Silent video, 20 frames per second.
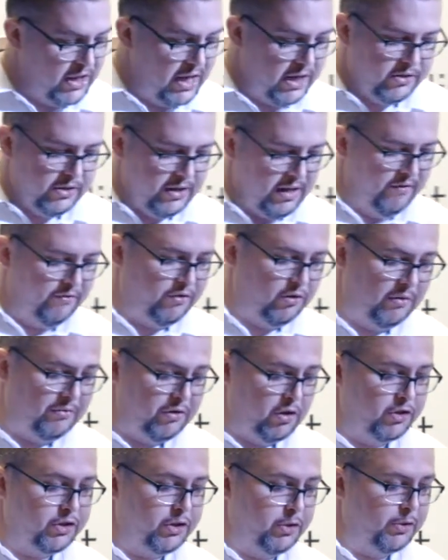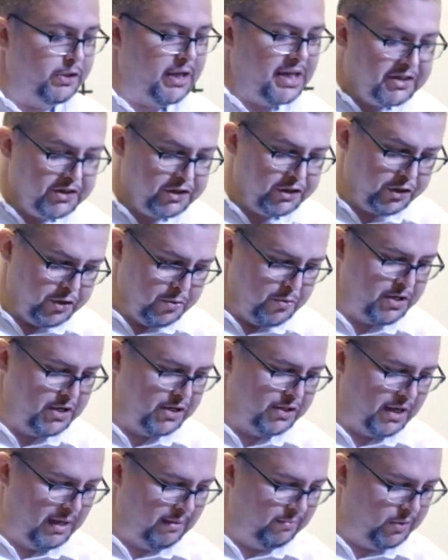there. So therefore, have you got two tests doing
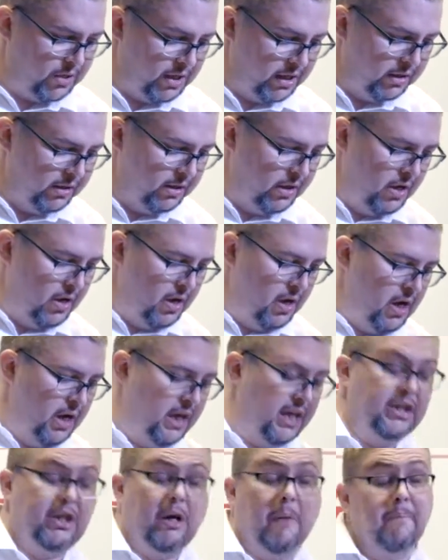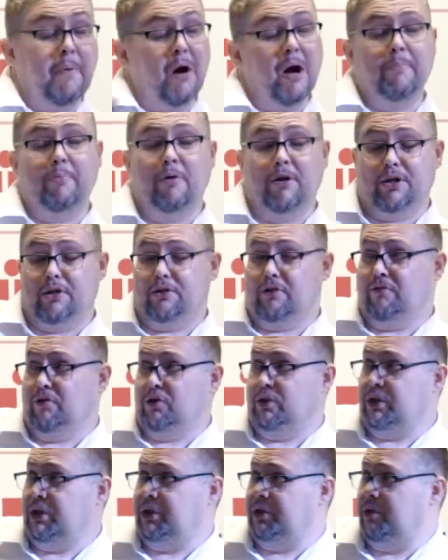the same thing? Is it a byproduct of
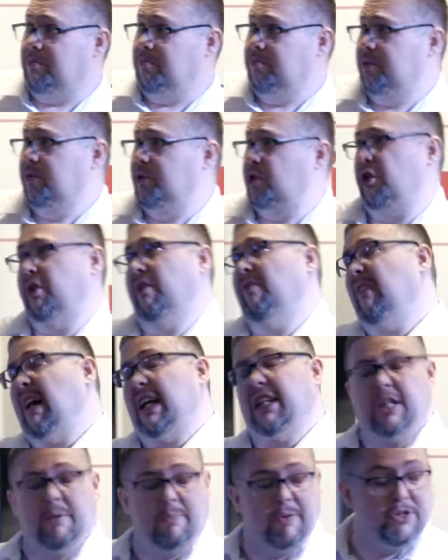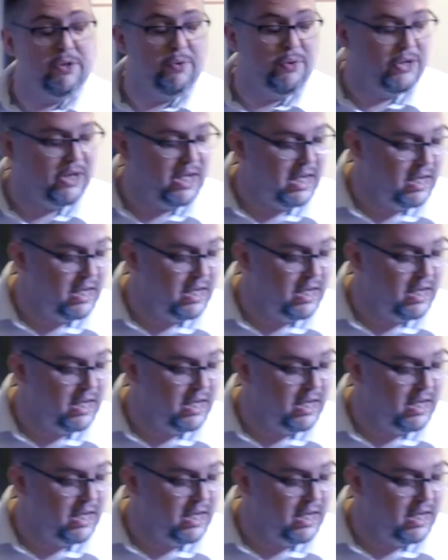your system? Should it have actually been doing